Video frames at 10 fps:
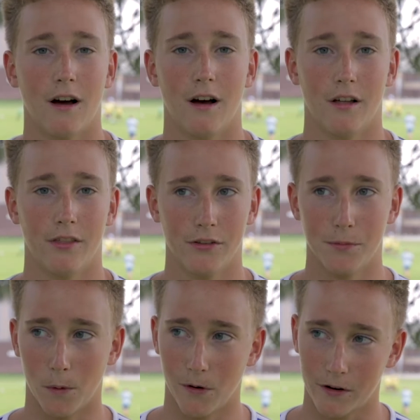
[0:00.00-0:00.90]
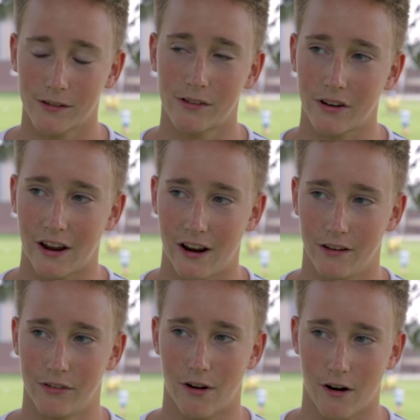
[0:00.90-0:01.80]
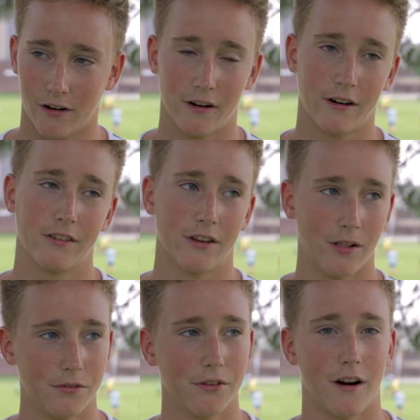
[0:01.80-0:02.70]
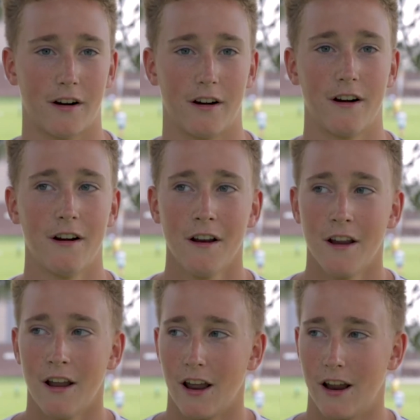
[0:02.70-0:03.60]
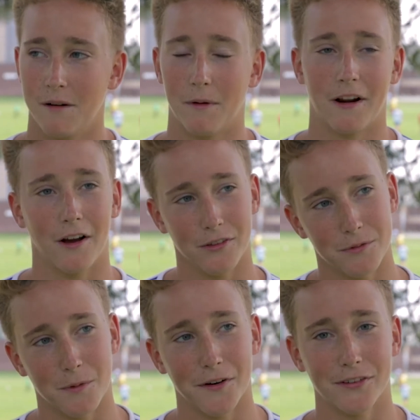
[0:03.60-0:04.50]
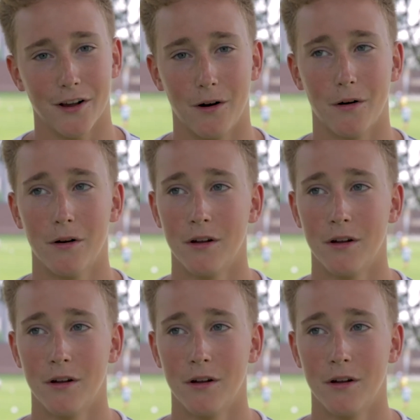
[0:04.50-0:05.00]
uh, the sports and soccer because I love soccer. And my cousin Marcel